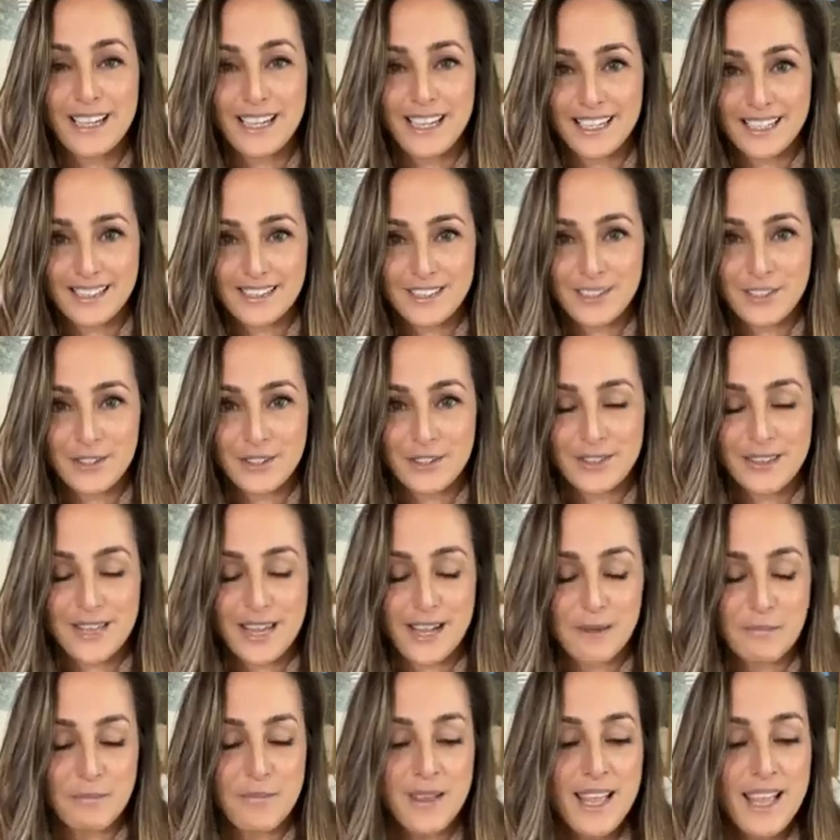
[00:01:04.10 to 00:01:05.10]
to answer
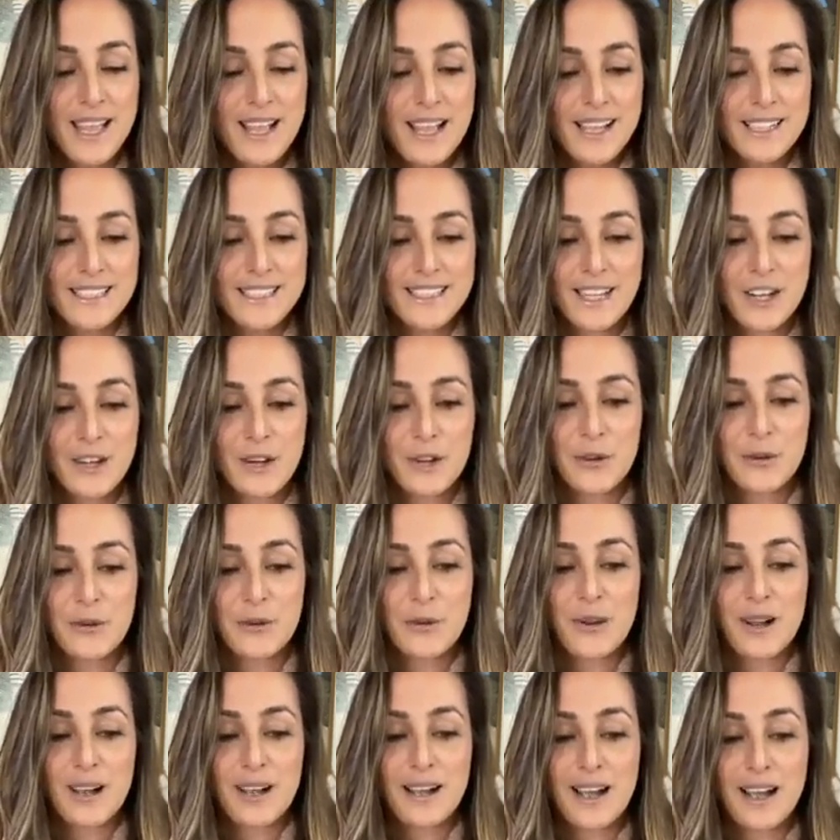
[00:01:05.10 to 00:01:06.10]
them.
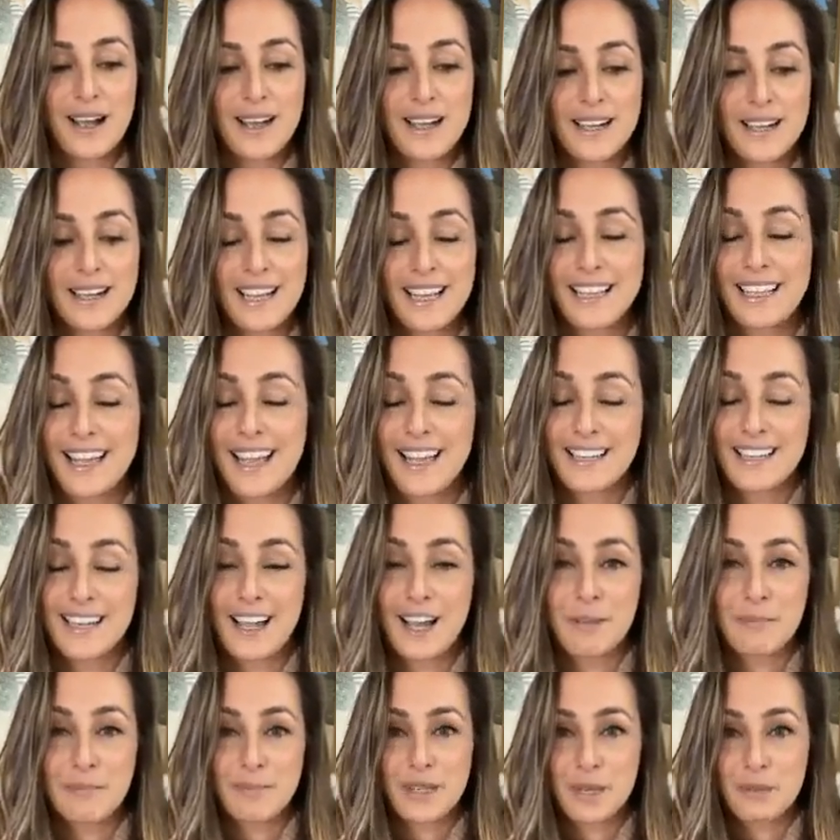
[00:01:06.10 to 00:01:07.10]
So again,
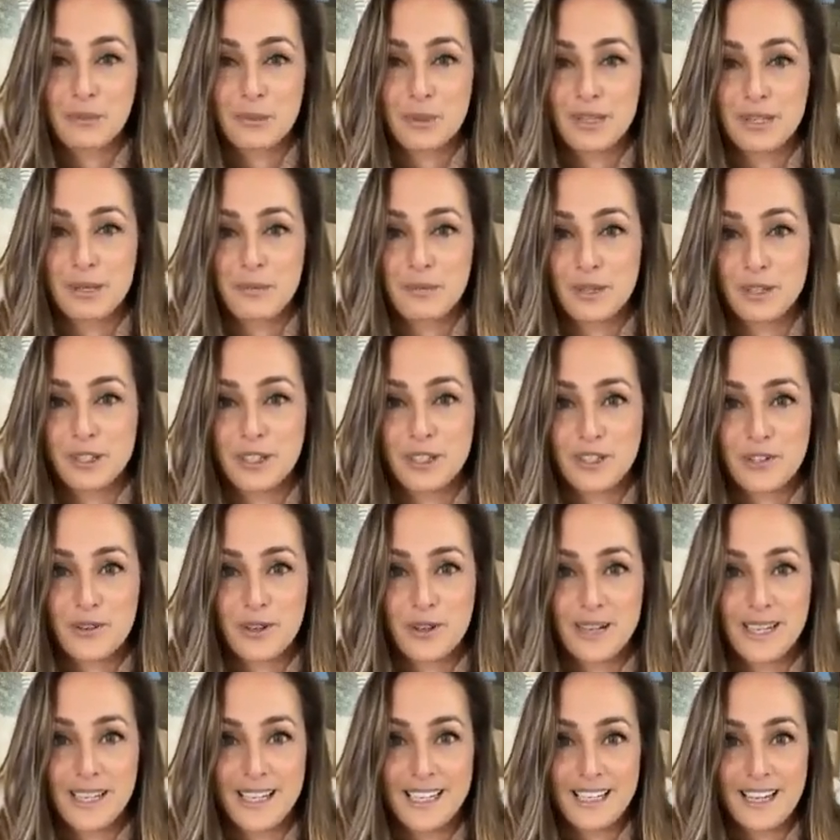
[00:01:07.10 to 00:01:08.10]
I'm Kimberly
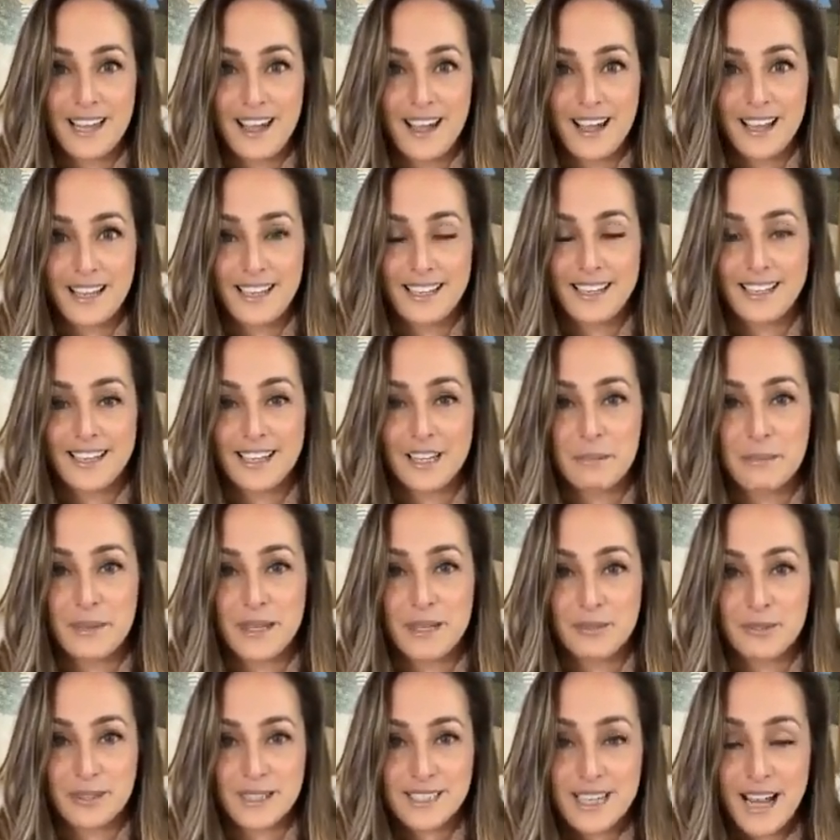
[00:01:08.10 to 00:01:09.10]
Murgatroyd. I am
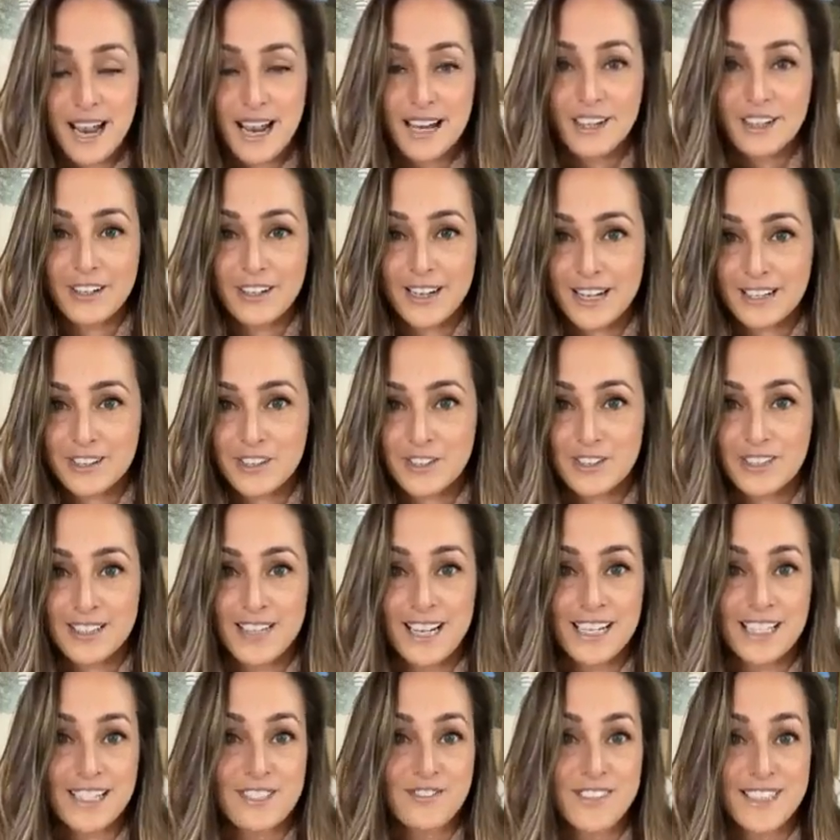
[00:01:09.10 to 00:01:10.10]
a retired
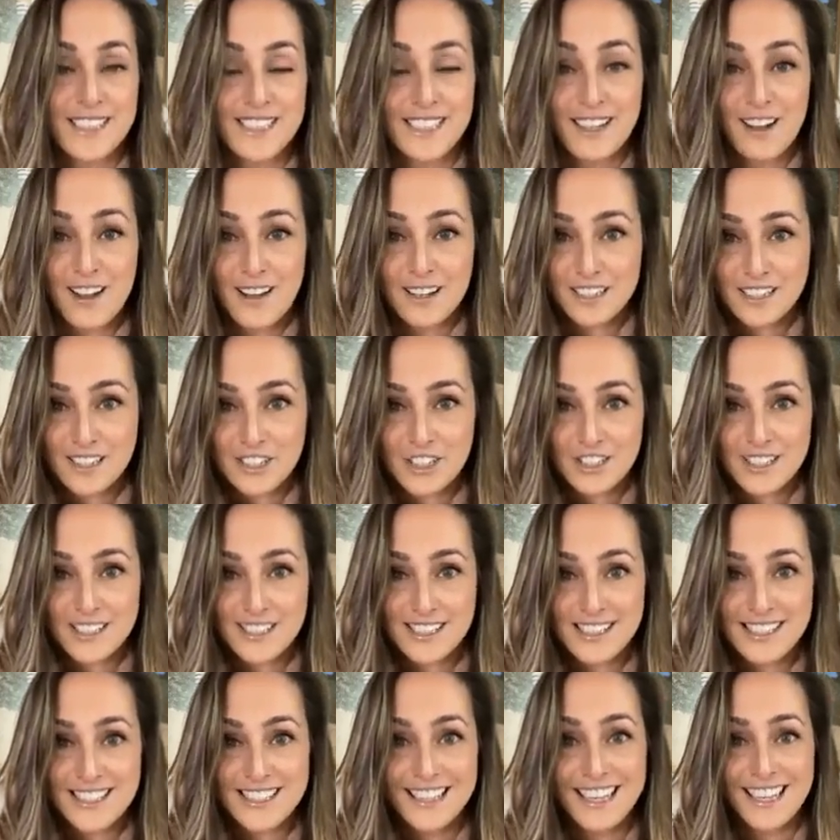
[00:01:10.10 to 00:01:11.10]
exercise
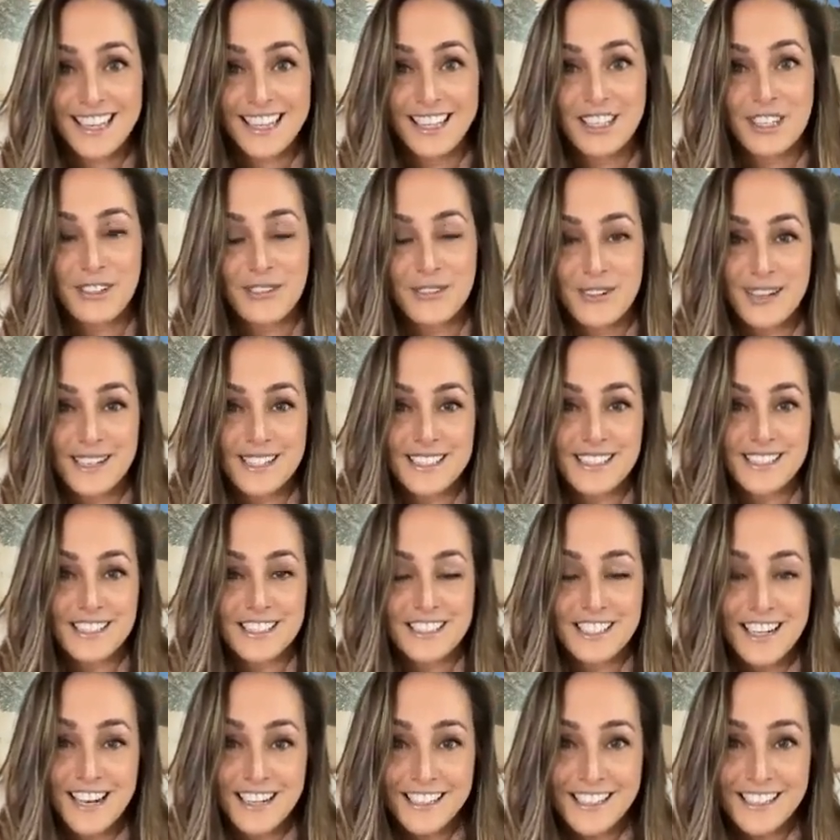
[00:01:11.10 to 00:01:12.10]
physiologist. Thank you,
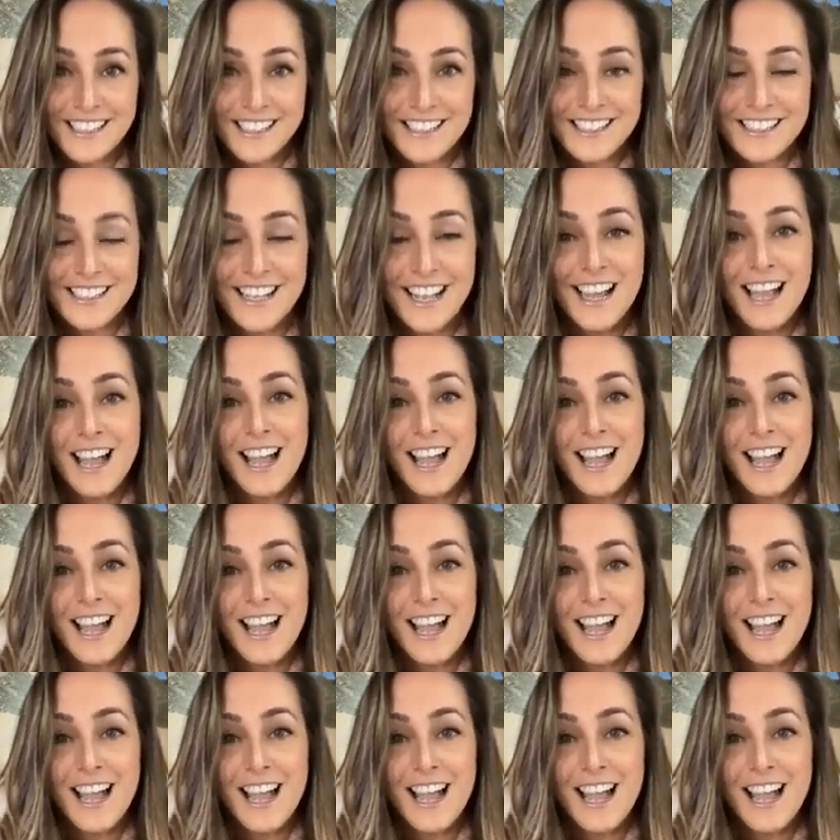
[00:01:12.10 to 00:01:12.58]
Isagenix.